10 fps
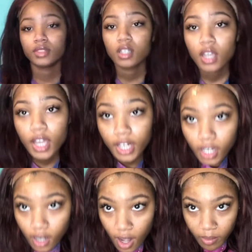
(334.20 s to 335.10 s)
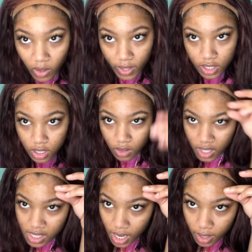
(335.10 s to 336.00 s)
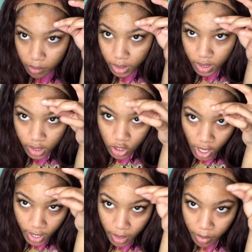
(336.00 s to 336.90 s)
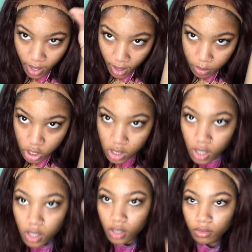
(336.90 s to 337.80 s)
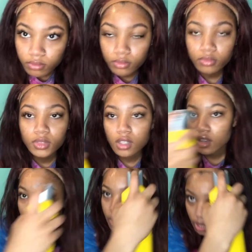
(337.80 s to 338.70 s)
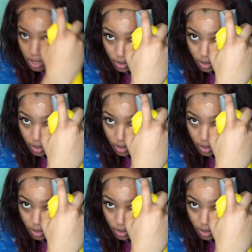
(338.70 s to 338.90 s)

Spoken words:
And now I'm going to, it's not completely dry yet, but I'm just gonna put some